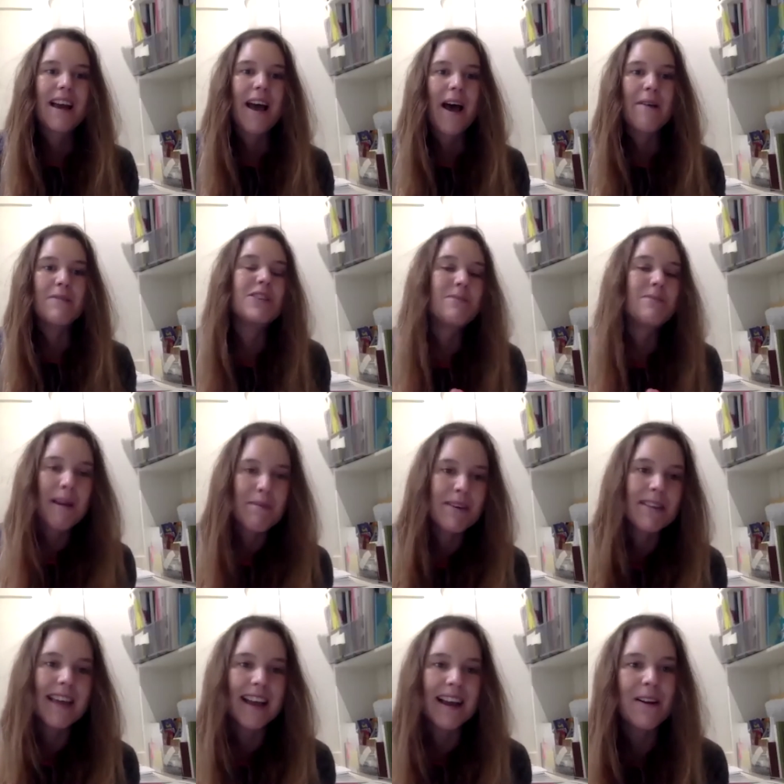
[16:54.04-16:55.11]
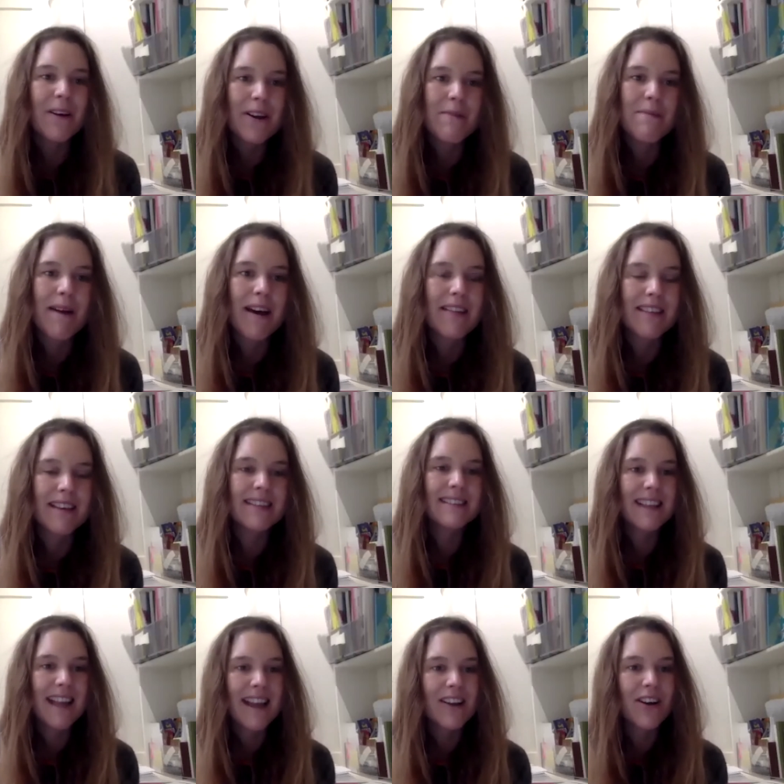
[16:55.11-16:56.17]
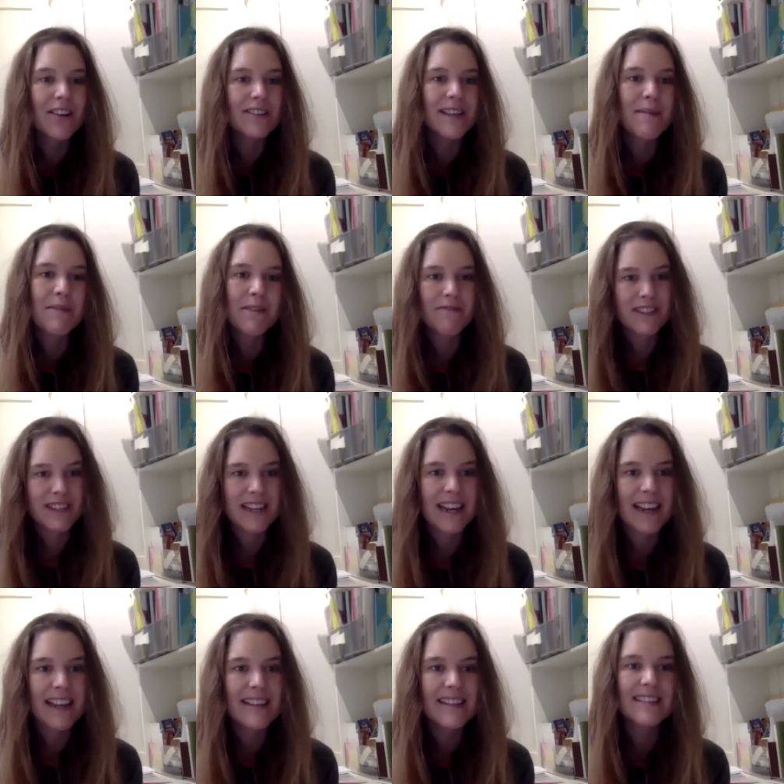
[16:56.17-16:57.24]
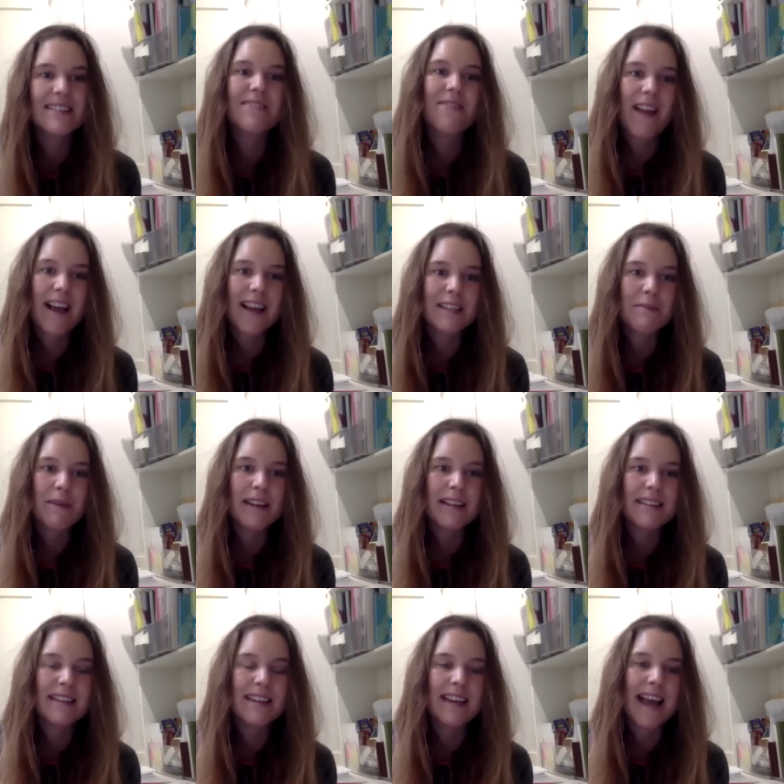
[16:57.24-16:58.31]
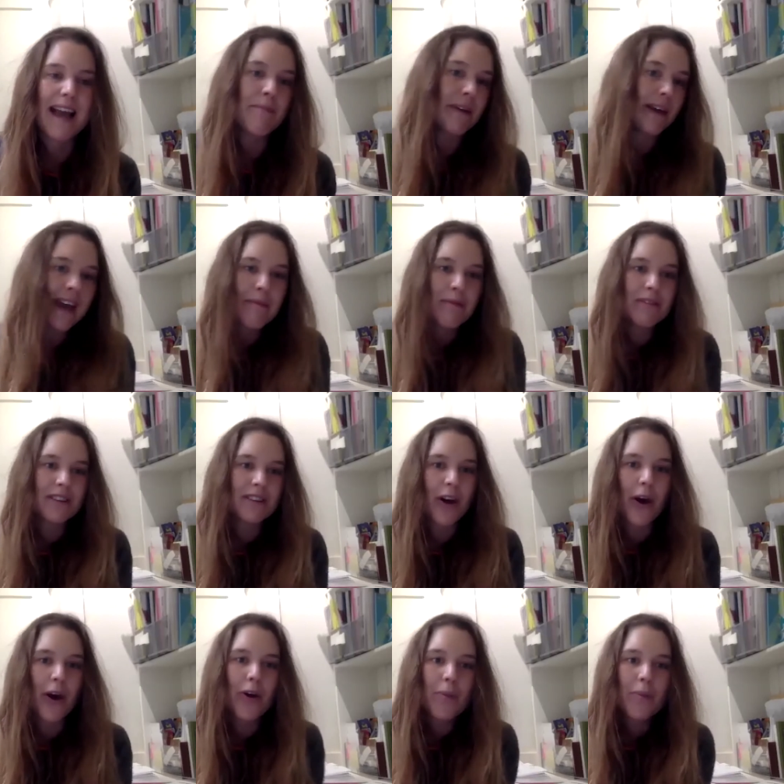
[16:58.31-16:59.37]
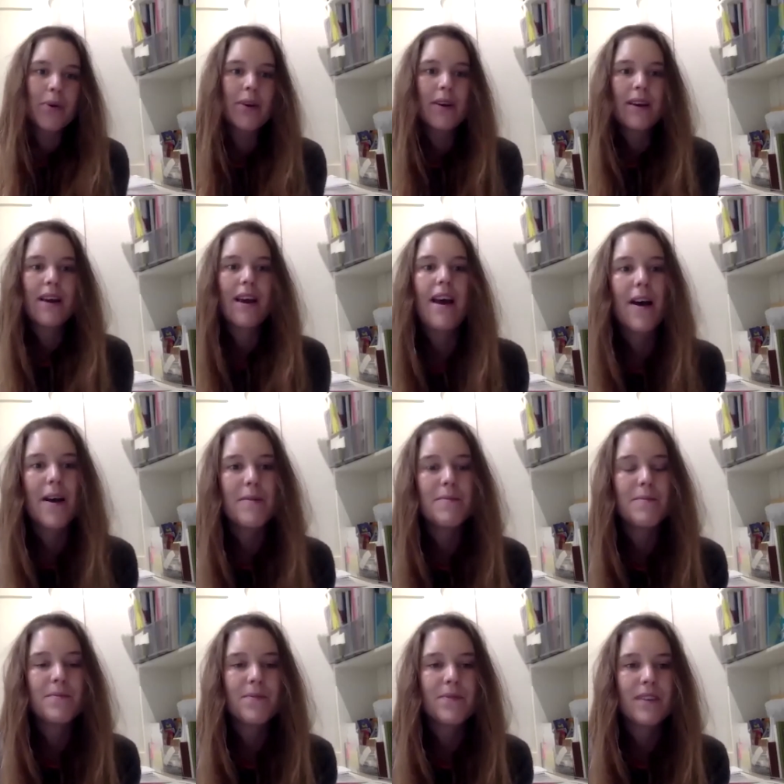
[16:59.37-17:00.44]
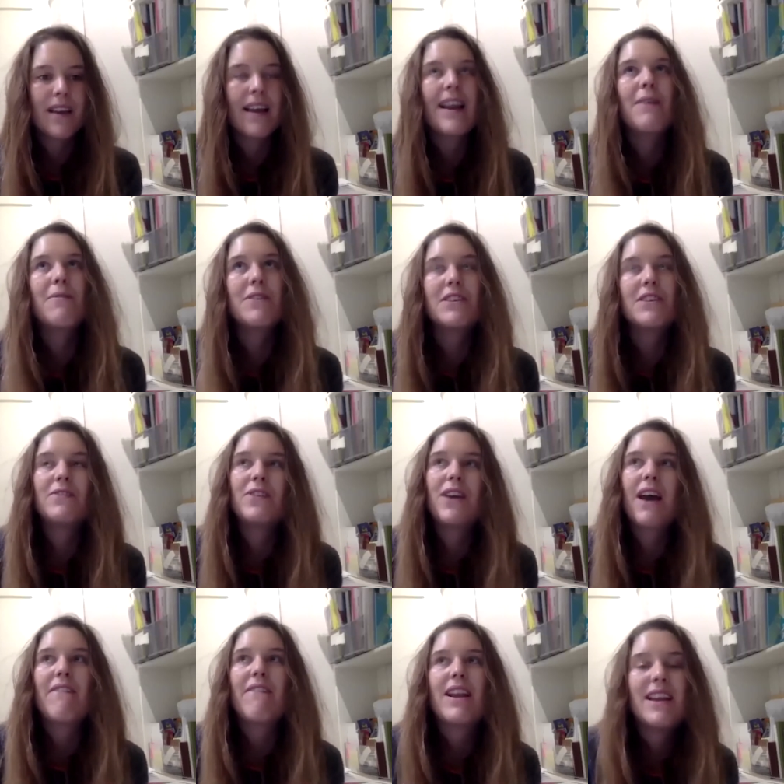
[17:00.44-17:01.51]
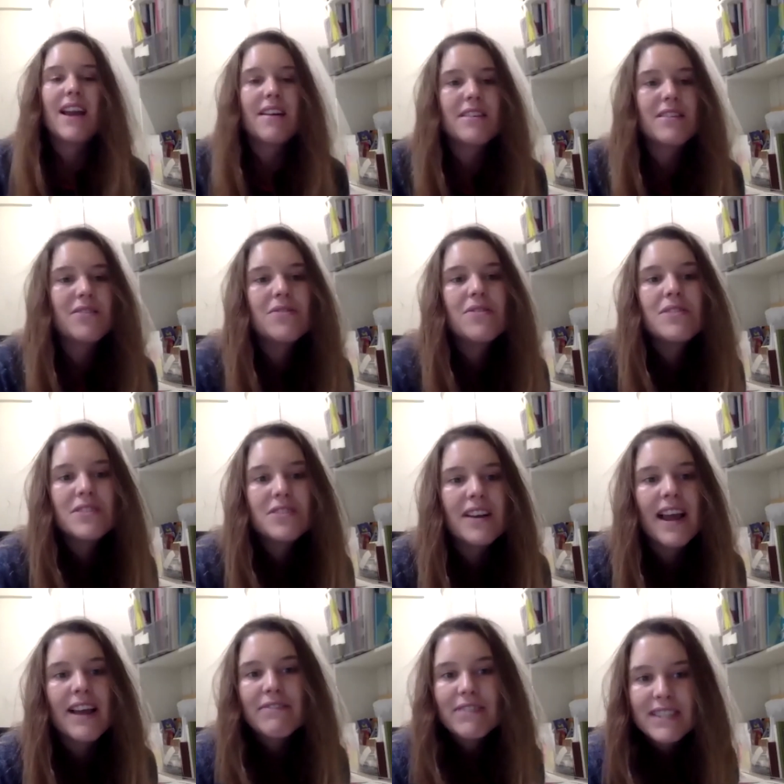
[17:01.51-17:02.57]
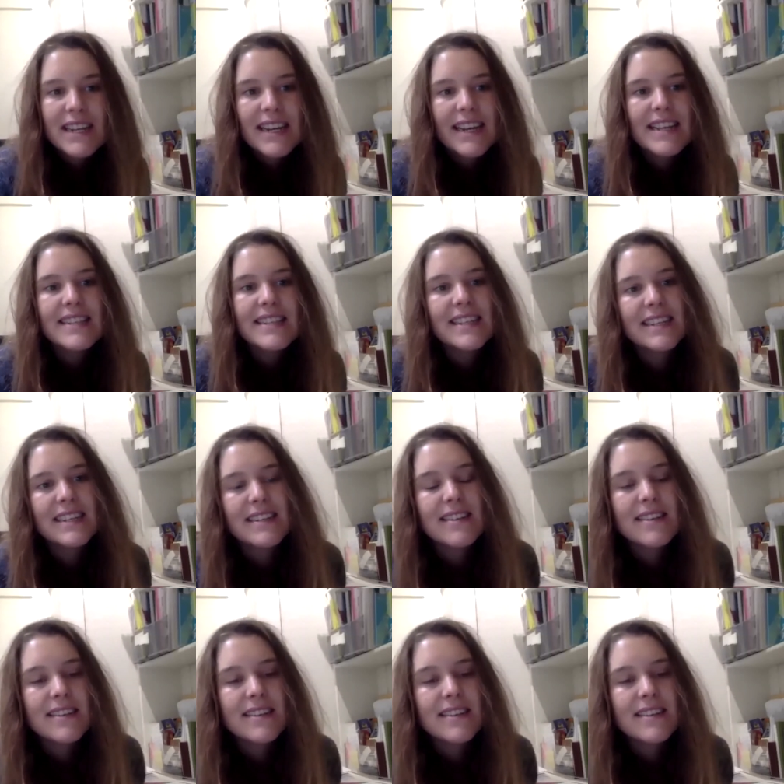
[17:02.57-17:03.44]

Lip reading: It just made me think a lot about this like concept of resilience, flexibility, and being able to cope. And I wonder if you have any other thoughts on like resilience and